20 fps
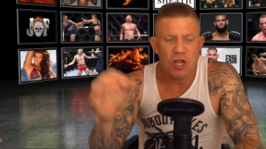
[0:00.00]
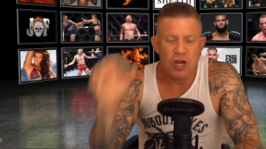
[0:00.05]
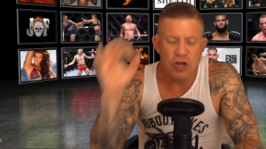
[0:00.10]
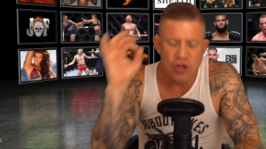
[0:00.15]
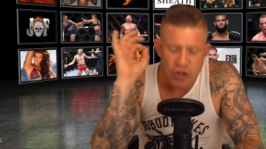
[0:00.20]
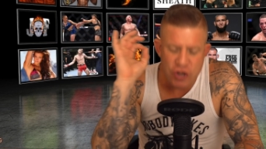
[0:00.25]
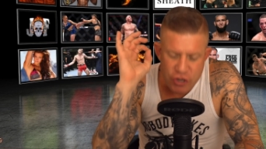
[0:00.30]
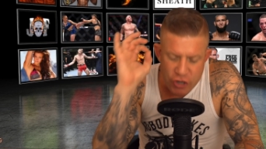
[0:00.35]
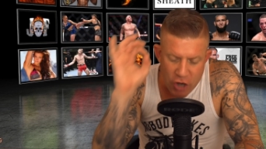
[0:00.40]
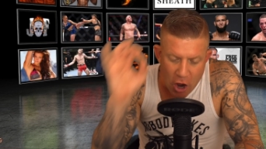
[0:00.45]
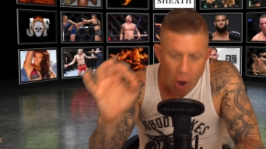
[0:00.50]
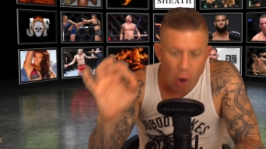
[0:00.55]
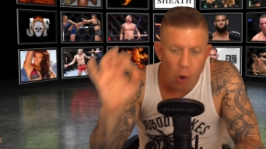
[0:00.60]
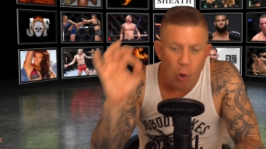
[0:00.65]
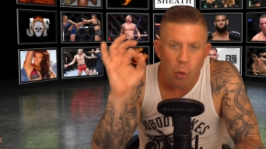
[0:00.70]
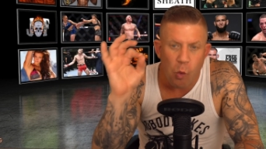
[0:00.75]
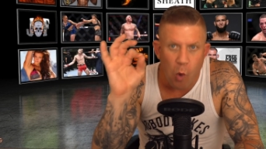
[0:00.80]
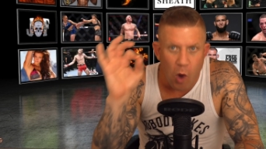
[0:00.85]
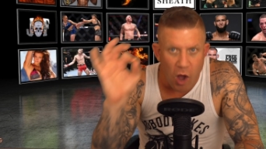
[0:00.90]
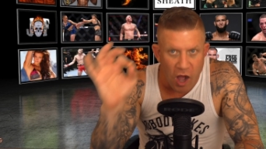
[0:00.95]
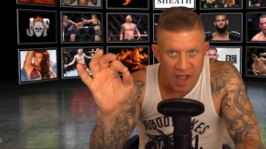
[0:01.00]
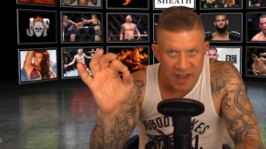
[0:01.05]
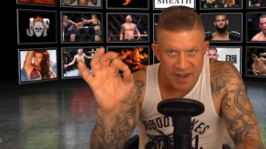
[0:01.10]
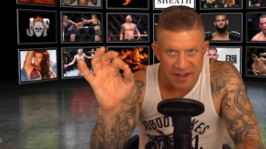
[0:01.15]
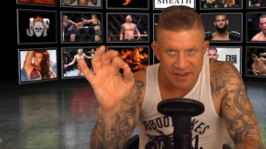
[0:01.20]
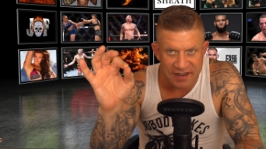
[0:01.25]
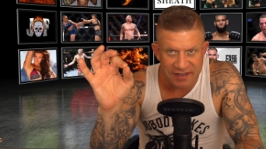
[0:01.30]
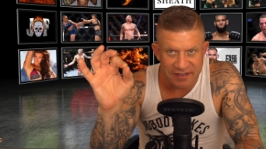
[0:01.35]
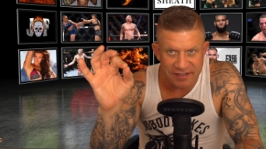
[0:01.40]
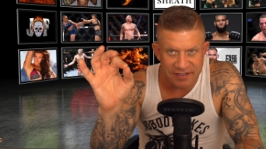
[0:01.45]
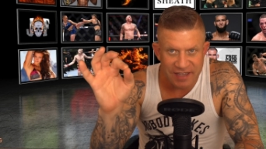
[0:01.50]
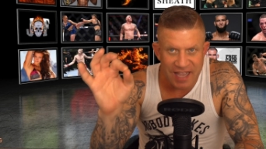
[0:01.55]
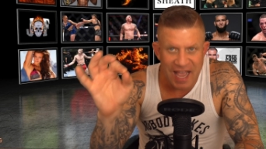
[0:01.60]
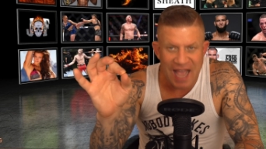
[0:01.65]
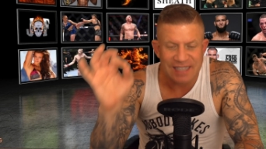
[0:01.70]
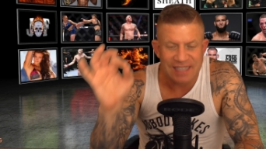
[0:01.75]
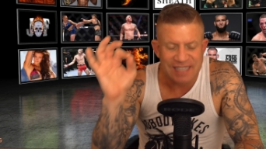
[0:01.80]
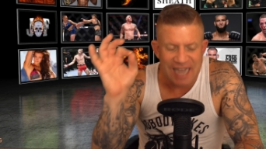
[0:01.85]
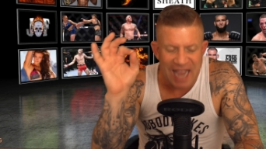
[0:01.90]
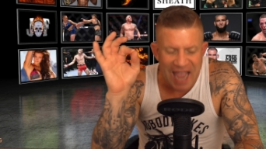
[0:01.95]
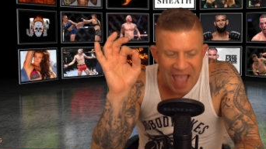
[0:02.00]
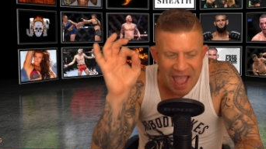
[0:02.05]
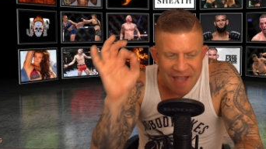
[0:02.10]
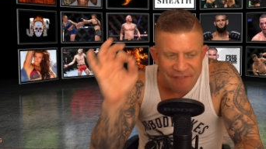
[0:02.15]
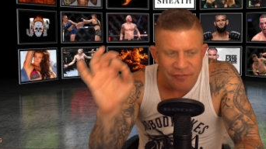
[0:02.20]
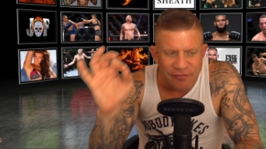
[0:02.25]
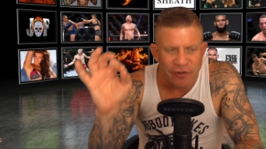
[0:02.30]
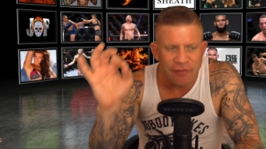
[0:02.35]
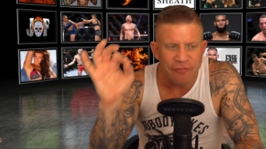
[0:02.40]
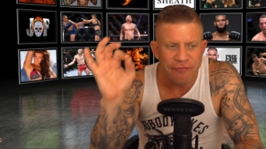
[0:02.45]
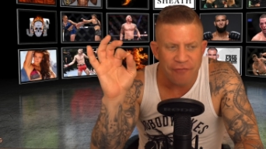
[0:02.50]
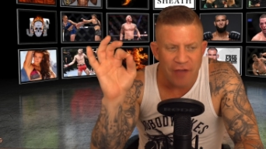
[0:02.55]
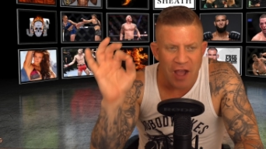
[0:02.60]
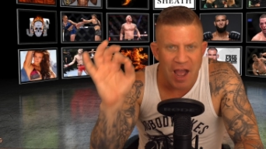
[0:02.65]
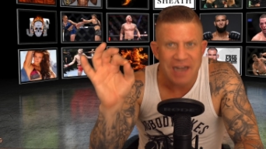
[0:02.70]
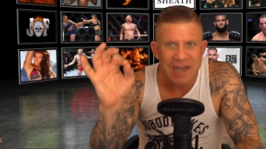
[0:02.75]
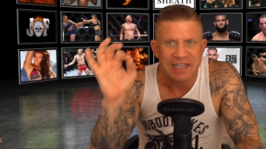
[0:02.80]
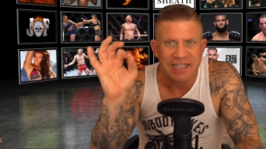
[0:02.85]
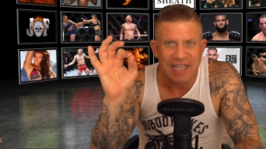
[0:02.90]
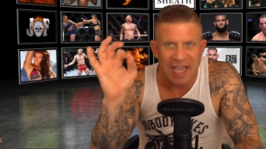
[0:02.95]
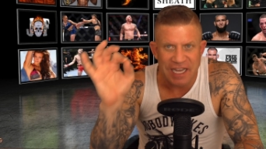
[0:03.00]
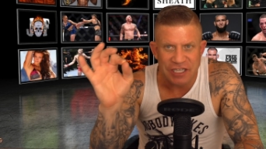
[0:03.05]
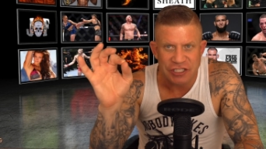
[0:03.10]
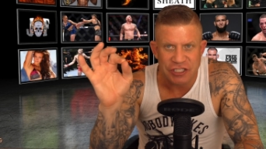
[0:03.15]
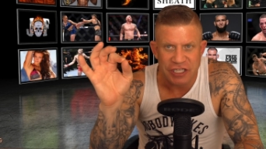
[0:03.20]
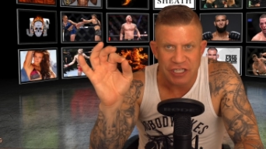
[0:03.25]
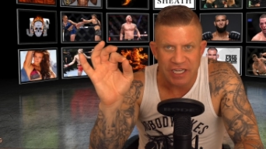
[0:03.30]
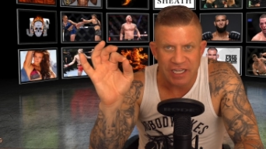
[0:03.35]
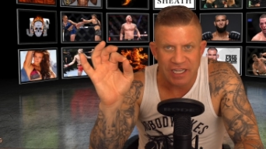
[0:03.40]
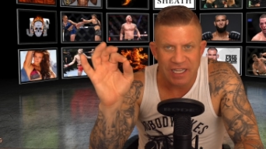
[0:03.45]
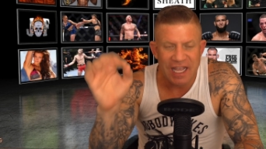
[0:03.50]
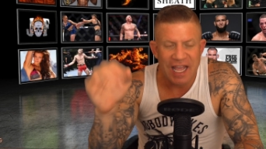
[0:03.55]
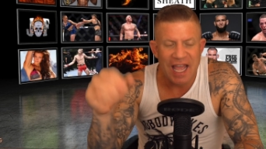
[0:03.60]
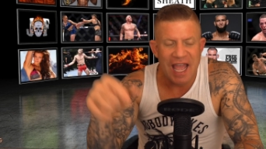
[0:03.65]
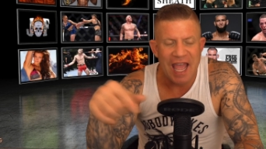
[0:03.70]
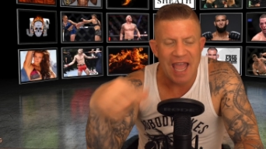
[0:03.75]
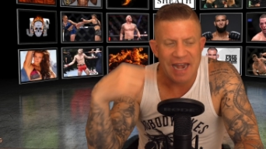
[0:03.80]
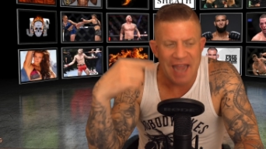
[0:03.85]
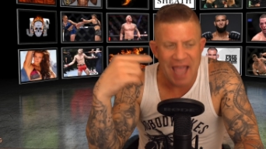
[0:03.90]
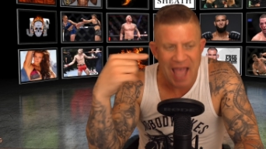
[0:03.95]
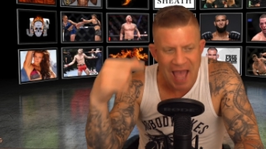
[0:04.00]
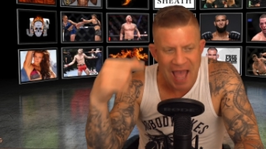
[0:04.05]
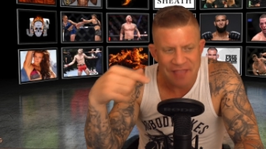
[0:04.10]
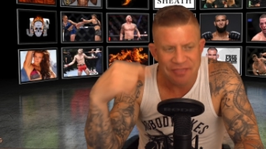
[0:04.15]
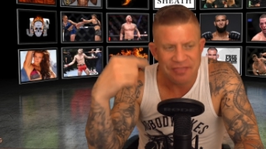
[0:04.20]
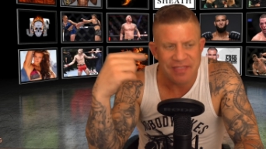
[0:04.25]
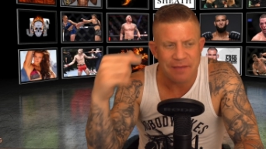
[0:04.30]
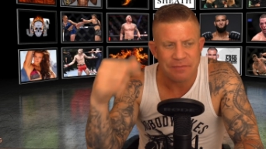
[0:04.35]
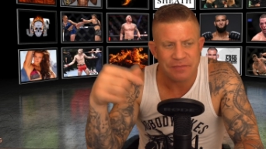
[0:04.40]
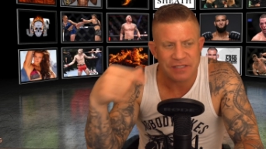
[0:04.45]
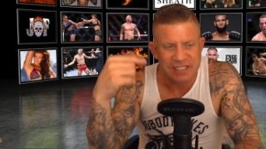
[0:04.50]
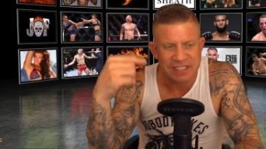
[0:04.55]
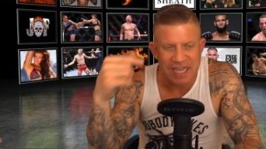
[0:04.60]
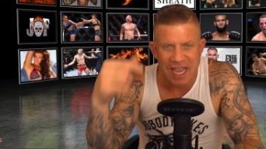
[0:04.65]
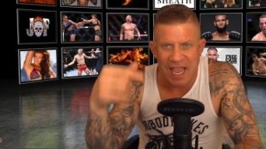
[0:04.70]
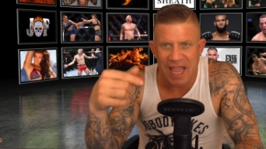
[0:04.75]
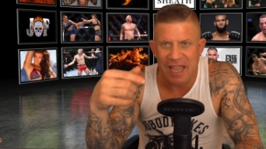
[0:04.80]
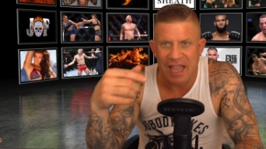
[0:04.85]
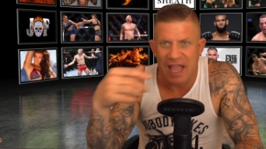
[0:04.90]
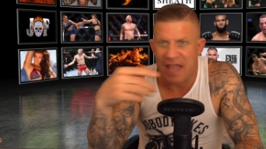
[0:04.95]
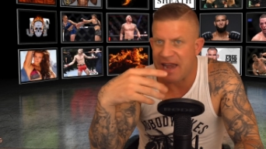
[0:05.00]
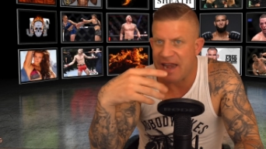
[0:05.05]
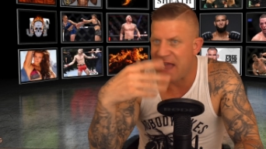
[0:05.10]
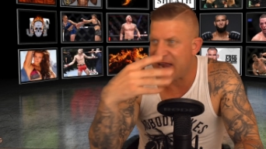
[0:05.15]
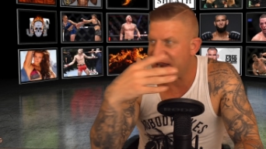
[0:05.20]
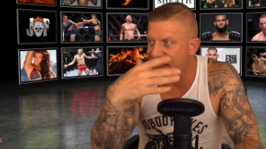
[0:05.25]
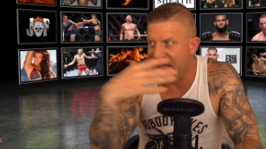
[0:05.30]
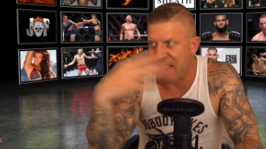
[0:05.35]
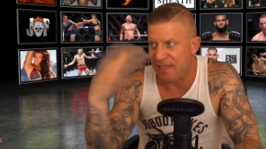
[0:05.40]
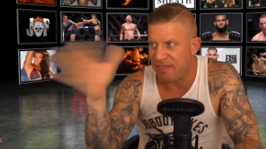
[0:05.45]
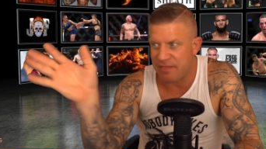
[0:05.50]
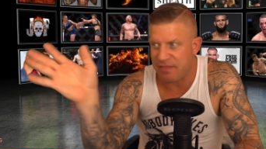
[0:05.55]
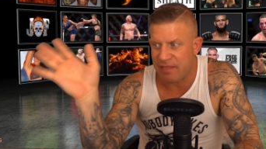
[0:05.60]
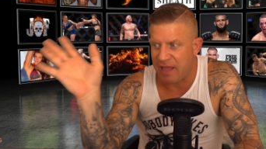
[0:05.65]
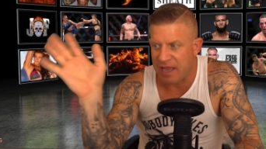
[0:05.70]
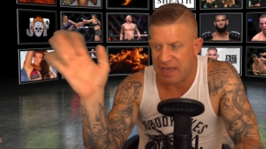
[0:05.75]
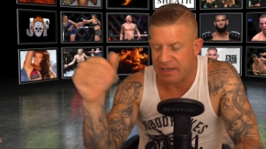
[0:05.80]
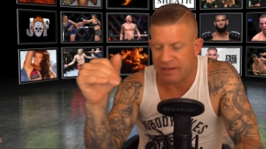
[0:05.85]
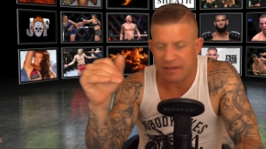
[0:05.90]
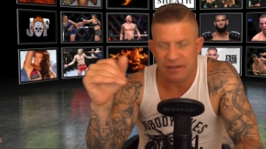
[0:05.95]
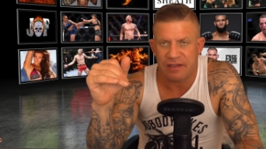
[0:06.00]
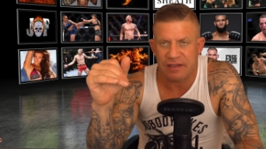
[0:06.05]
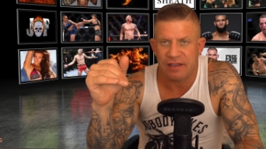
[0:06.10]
No one has ever fought Gaethje and had them say and had eh, like,